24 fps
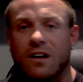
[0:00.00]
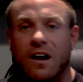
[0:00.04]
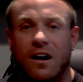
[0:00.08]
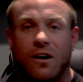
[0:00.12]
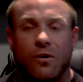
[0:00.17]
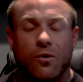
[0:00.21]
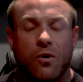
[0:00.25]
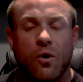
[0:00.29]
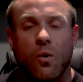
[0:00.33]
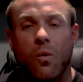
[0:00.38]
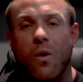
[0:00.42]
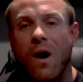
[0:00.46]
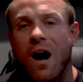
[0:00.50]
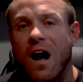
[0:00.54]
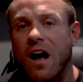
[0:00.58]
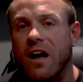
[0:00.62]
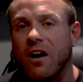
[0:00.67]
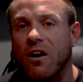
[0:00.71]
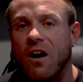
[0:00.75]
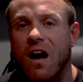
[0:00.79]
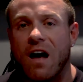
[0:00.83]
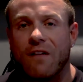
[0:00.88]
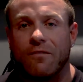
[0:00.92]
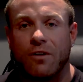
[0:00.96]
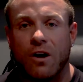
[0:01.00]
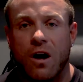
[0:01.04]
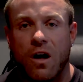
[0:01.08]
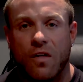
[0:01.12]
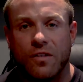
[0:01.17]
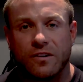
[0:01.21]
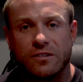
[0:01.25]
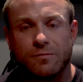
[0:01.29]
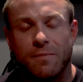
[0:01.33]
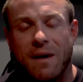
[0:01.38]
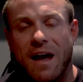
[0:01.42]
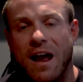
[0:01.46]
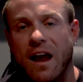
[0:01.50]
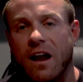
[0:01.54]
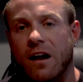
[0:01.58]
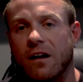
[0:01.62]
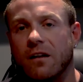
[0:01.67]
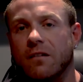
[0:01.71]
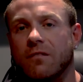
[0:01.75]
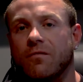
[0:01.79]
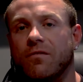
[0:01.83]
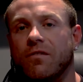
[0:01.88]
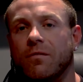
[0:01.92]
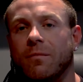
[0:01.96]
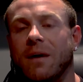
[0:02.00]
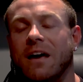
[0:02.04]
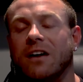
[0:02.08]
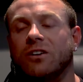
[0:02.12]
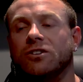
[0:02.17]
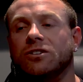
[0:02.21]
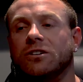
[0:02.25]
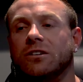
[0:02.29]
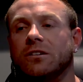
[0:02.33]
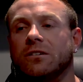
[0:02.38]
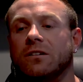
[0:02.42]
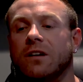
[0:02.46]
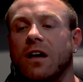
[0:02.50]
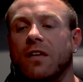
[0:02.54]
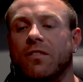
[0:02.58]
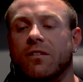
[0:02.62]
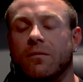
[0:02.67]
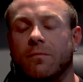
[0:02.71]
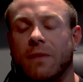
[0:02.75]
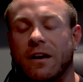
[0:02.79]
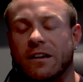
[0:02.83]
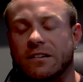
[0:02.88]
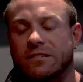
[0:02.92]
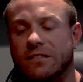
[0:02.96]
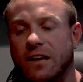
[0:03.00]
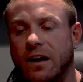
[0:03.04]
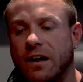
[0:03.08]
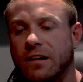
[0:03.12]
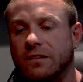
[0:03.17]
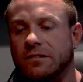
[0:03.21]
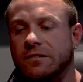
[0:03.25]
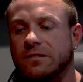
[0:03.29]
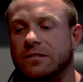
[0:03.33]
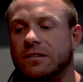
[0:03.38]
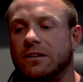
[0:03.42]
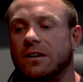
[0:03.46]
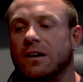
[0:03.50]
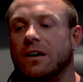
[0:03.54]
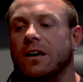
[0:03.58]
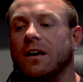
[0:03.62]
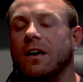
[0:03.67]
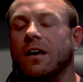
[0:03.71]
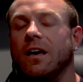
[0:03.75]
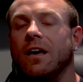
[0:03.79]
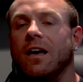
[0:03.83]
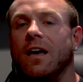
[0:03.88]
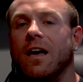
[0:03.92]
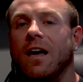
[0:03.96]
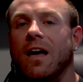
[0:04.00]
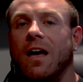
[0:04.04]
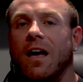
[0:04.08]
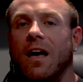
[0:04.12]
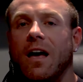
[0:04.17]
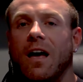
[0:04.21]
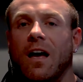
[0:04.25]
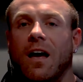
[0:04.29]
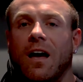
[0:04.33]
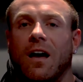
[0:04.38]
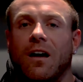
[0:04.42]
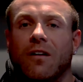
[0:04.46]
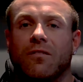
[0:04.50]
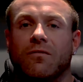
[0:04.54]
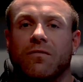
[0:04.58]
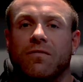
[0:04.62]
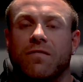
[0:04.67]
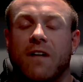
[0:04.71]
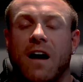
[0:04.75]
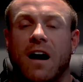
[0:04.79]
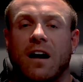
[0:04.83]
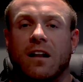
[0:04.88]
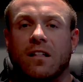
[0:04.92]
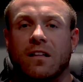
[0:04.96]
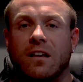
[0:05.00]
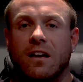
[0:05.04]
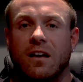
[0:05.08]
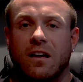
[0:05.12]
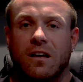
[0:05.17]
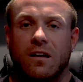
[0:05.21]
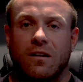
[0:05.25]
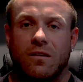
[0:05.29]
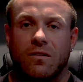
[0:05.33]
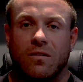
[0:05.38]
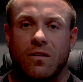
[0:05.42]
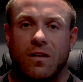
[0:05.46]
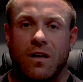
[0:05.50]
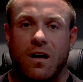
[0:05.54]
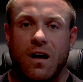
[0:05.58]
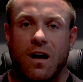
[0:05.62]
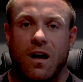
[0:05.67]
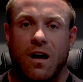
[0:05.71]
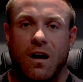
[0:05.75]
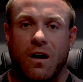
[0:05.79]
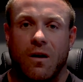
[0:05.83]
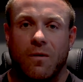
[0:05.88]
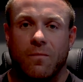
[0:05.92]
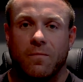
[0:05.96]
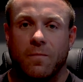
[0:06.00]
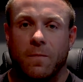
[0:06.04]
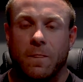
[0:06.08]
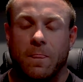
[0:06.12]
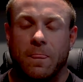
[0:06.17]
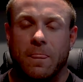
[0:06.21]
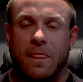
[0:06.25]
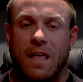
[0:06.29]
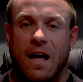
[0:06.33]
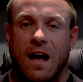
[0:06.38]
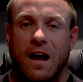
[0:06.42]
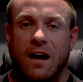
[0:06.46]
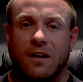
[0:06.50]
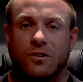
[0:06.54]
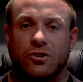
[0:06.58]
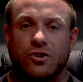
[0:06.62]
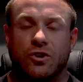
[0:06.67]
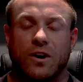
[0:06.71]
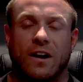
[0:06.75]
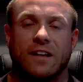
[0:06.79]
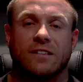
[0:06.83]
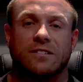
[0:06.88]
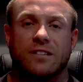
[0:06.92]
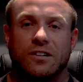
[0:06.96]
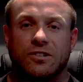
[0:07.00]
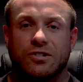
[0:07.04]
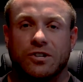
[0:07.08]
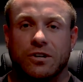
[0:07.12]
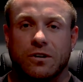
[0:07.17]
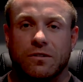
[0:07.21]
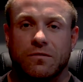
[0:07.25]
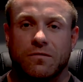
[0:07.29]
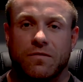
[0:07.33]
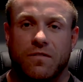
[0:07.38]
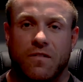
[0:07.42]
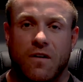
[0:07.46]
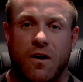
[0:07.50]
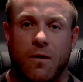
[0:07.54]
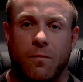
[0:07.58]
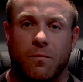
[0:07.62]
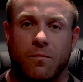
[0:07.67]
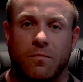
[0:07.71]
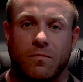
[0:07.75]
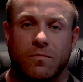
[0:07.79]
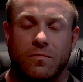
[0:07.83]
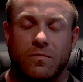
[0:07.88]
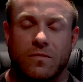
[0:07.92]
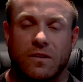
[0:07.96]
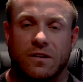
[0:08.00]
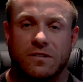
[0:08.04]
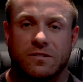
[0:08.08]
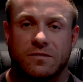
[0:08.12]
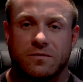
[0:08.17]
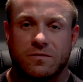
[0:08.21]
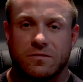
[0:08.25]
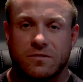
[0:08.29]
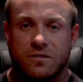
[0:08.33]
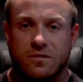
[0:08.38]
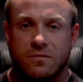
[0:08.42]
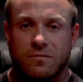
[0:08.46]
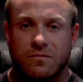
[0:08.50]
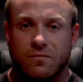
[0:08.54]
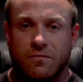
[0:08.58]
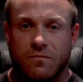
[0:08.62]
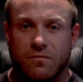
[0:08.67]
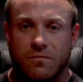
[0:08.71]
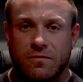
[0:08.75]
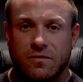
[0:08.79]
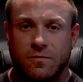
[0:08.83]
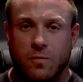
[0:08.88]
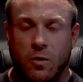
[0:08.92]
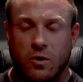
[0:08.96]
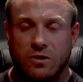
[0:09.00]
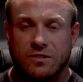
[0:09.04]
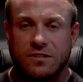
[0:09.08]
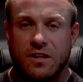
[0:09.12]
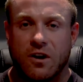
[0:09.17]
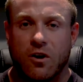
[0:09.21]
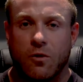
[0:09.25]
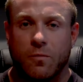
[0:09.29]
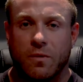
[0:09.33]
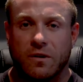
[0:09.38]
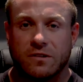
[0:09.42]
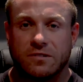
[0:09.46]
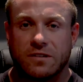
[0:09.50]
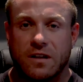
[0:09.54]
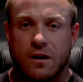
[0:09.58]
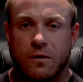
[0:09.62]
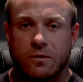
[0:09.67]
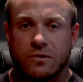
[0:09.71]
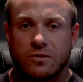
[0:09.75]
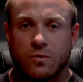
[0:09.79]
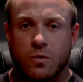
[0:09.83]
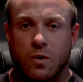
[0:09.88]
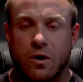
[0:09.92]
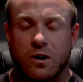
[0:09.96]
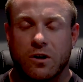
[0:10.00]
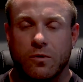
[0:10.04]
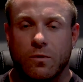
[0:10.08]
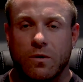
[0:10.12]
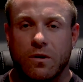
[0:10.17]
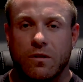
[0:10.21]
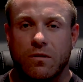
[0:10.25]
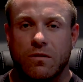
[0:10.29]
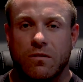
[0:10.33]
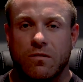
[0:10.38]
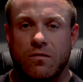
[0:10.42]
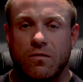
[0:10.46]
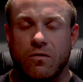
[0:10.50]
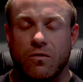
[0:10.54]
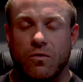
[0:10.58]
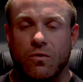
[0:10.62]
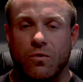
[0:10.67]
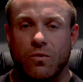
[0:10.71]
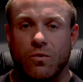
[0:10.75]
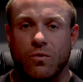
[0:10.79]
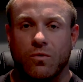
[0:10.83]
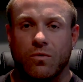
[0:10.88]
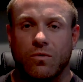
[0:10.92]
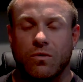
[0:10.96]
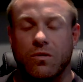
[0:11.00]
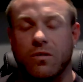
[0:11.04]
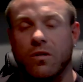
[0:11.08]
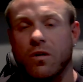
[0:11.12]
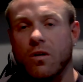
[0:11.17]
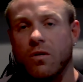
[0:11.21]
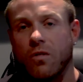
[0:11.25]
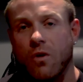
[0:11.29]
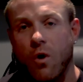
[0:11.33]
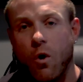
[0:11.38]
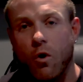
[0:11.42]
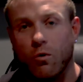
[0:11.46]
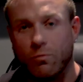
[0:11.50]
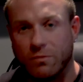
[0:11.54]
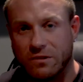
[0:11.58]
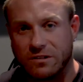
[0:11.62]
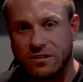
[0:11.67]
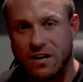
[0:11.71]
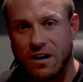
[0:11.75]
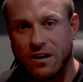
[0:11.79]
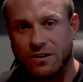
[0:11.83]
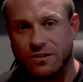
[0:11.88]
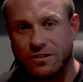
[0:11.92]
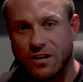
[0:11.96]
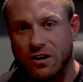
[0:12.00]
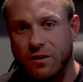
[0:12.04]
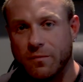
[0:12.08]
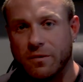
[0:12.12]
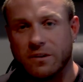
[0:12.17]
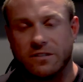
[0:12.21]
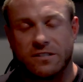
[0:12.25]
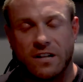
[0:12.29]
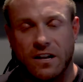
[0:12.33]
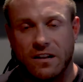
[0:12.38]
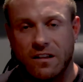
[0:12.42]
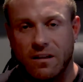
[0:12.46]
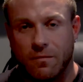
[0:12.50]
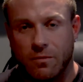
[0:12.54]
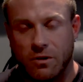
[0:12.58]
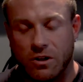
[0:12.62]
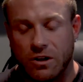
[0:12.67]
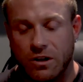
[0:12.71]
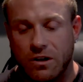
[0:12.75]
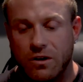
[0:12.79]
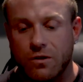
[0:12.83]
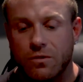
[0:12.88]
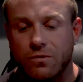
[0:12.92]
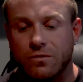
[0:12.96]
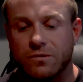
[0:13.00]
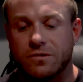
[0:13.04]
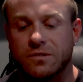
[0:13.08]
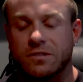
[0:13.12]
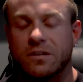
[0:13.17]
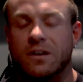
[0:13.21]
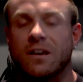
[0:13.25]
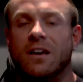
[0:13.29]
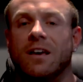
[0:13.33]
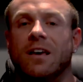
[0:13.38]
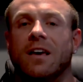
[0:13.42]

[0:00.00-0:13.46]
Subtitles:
I don't know why you're having all this pain and inflammation, nothing makes sense. And finally, I had transitioned from this sports therapist that I was working with to the old massage therapist that I typically use.